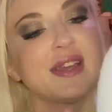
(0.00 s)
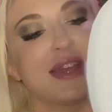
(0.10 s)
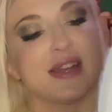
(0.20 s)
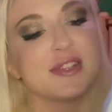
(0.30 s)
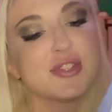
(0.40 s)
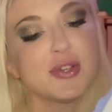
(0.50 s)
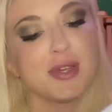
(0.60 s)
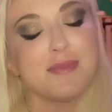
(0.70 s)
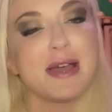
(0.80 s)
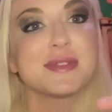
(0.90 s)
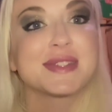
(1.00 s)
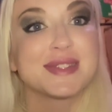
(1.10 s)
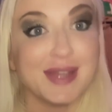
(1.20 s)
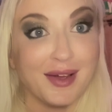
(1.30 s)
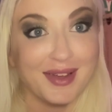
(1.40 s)
and I took him
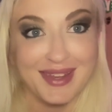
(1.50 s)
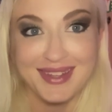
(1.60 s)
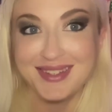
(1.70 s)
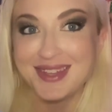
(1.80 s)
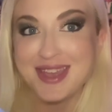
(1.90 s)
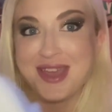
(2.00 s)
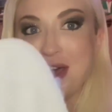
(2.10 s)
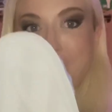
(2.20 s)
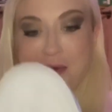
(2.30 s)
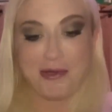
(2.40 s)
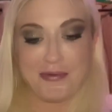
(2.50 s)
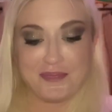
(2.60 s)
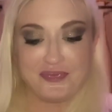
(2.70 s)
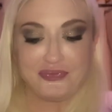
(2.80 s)
outside in